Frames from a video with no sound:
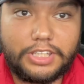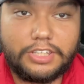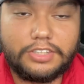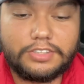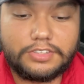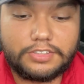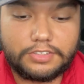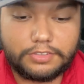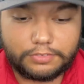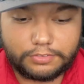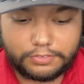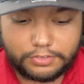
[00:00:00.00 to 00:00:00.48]

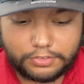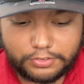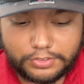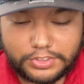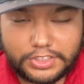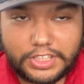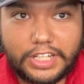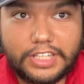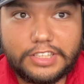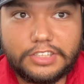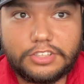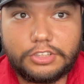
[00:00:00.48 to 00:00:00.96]
So
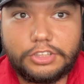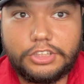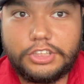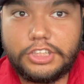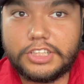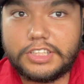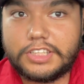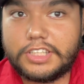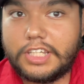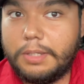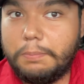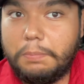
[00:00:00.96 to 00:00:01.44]
those guys are
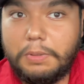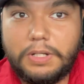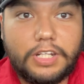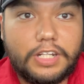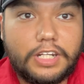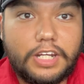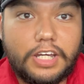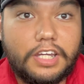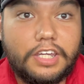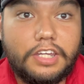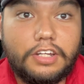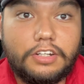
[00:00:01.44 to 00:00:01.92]
just keeping
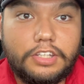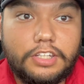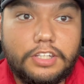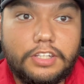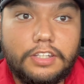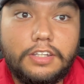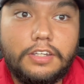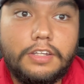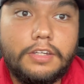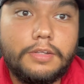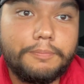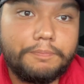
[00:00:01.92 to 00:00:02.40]
an eye on
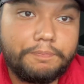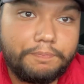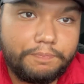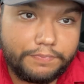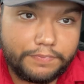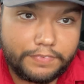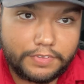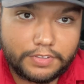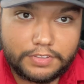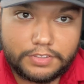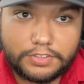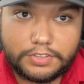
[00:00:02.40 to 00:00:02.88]
you.
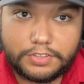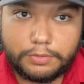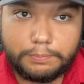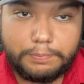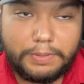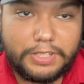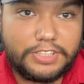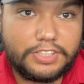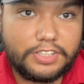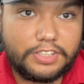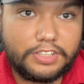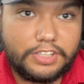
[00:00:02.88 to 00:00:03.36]
So
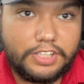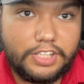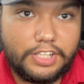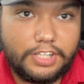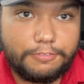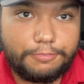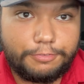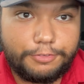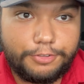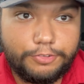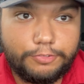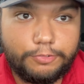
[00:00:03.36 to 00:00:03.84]
basically,
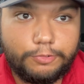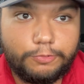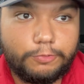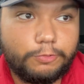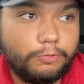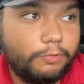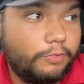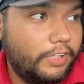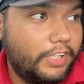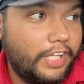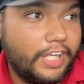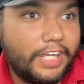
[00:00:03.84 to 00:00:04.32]
if
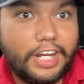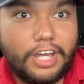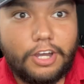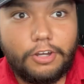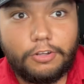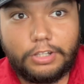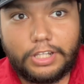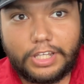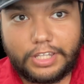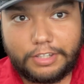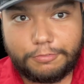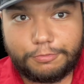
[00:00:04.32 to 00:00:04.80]
you let
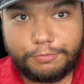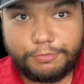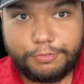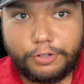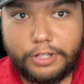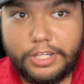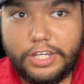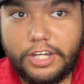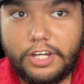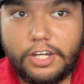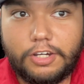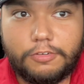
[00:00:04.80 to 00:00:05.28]
out like
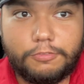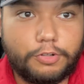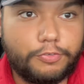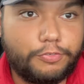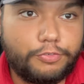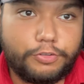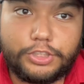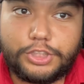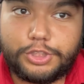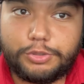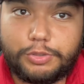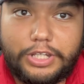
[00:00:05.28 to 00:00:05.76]
Freon
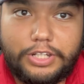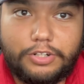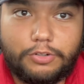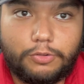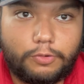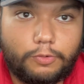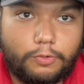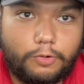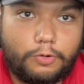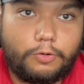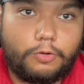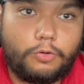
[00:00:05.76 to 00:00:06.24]
refrigerant
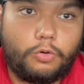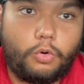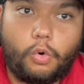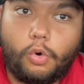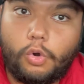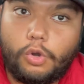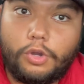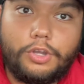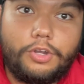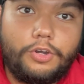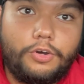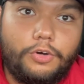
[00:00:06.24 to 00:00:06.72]
or
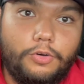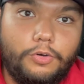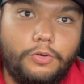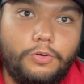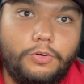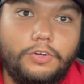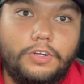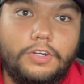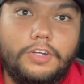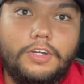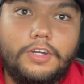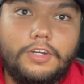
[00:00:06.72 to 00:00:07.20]

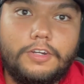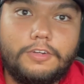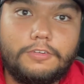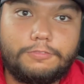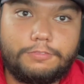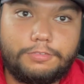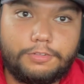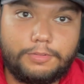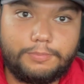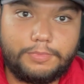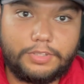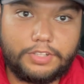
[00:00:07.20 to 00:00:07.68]
oil
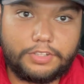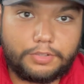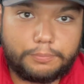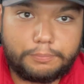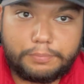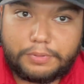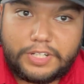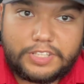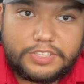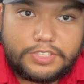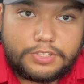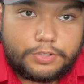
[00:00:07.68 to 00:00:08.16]
from the
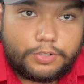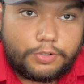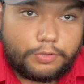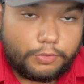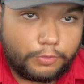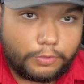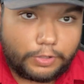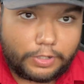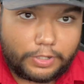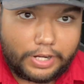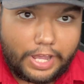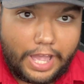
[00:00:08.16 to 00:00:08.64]
compressor
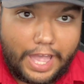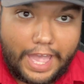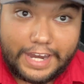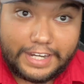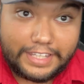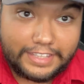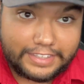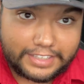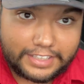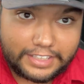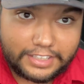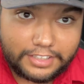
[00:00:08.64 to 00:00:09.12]
or
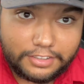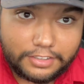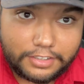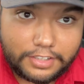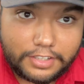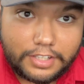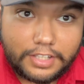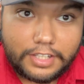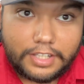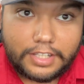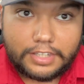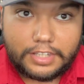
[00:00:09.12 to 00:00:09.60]
anything
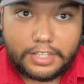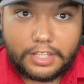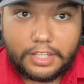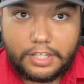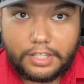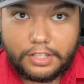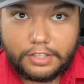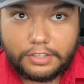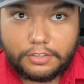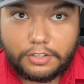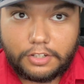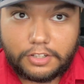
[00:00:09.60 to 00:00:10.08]

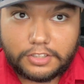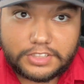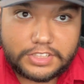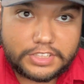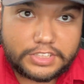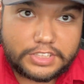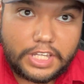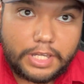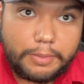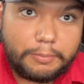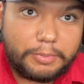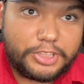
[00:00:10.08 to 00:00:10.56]
that causes
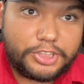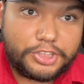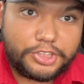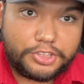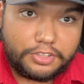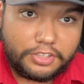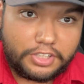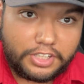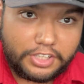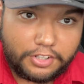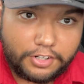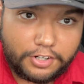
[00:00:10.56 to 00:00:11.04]
damage
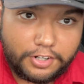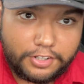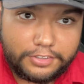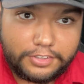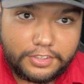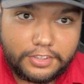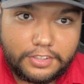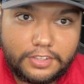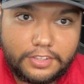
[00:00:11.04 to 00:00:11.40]
to the earth,